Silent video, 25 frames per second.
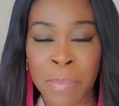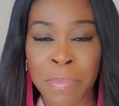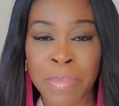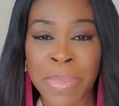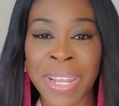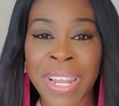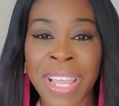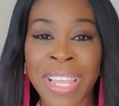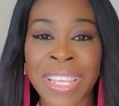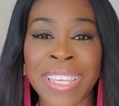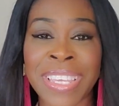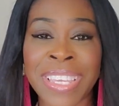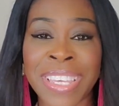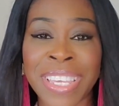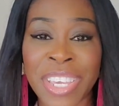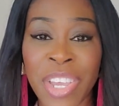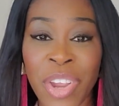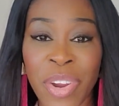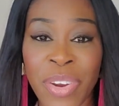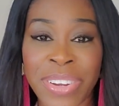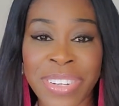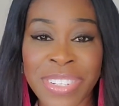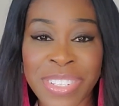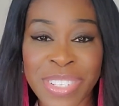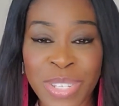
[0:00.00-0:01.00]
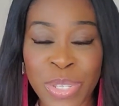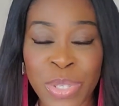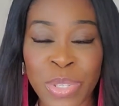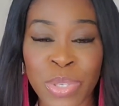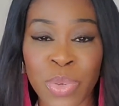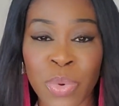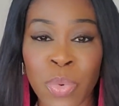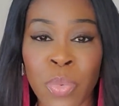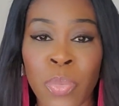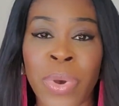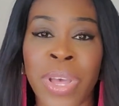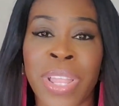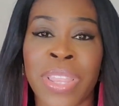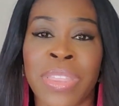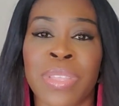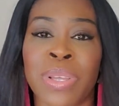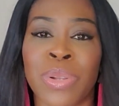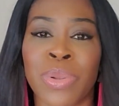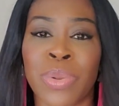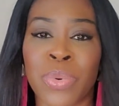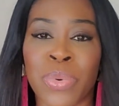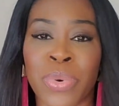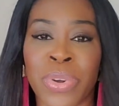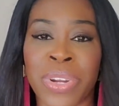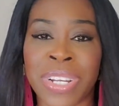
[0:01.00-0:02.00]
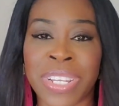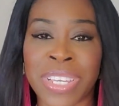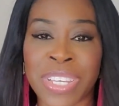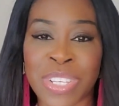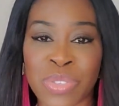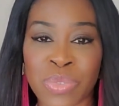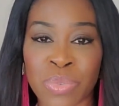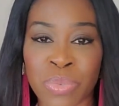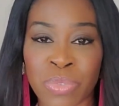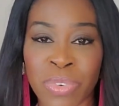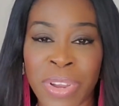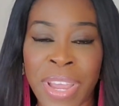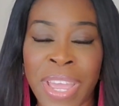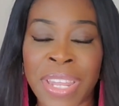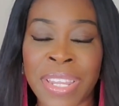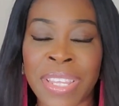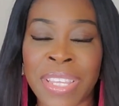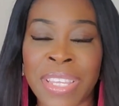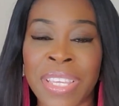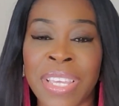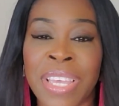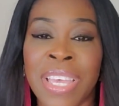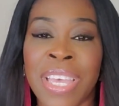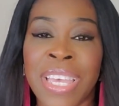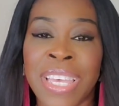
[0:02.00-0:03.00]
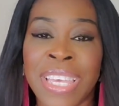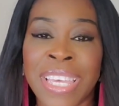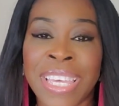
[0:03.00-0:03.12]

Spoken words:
but I can guarantee you, when the Lord is ready,